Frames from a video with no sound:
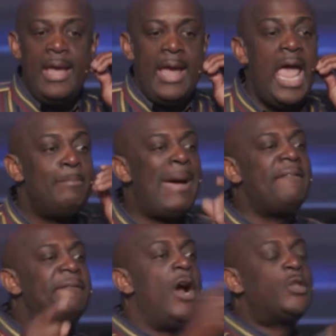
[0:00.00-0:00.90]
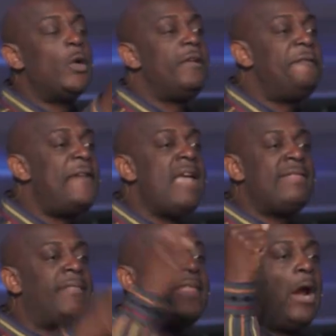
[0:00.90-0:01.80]
And by virtue of the fact
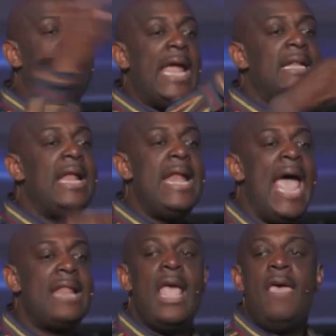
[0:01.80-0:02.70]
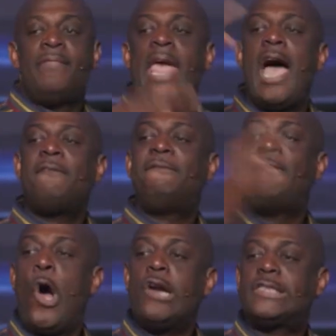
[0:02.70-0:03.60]
that they're in the net, they are
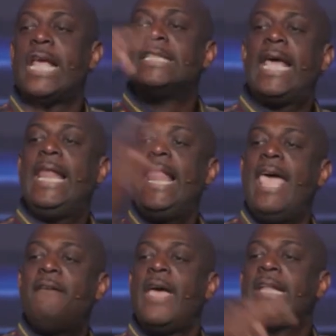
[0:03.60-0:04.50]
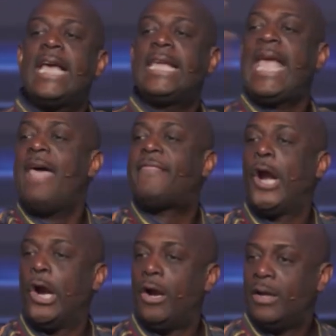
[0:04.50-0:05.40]
forced to live together.